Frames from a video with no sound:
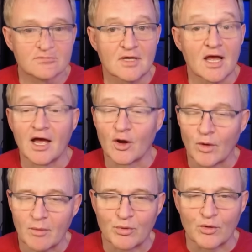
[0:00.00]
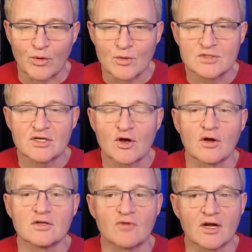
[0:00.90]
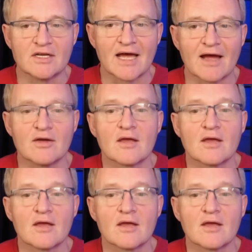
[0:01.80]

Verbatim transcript: a quick pros and cons rundown,